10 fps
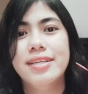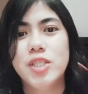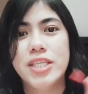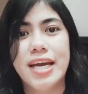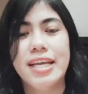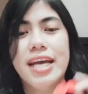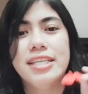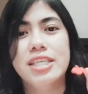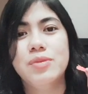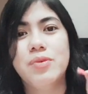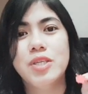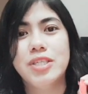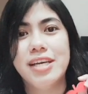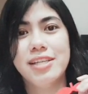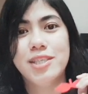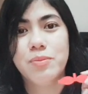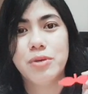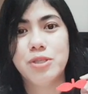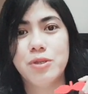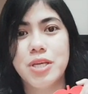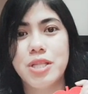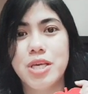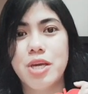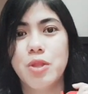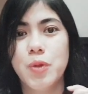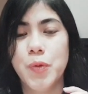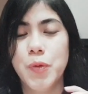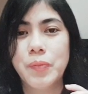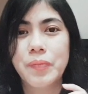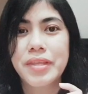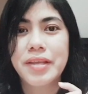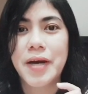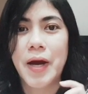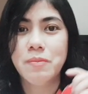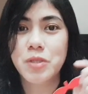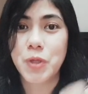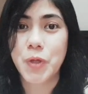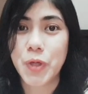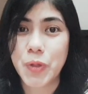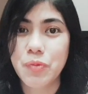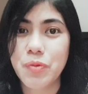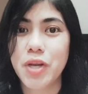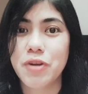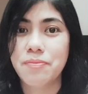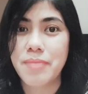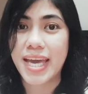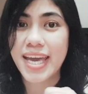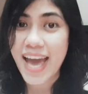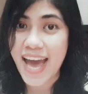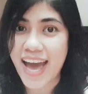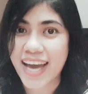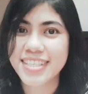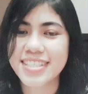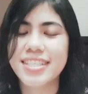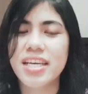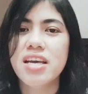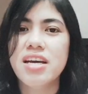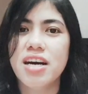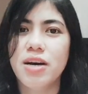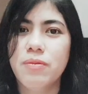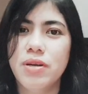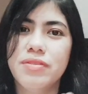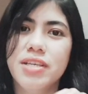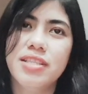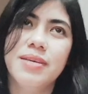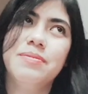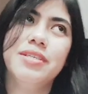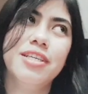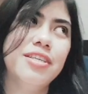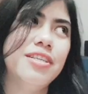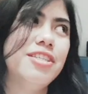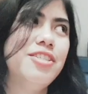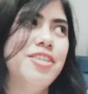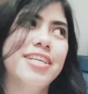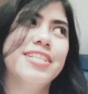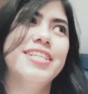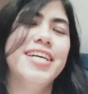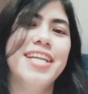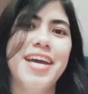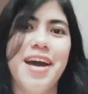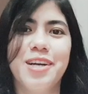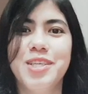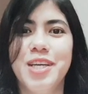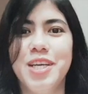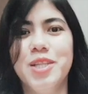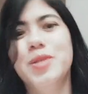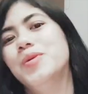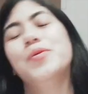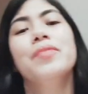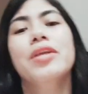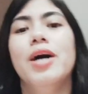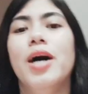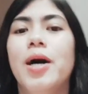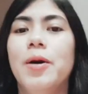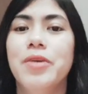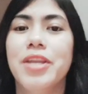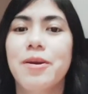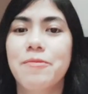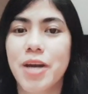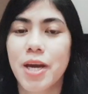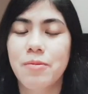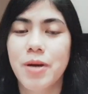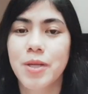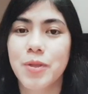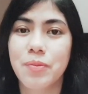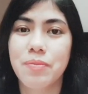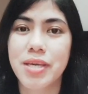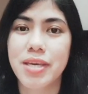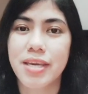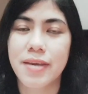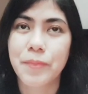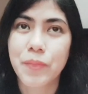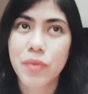tonight I just want to take this opportunity to show you one of my hacks, one of the tips and tricks that I actually do whenever I want to be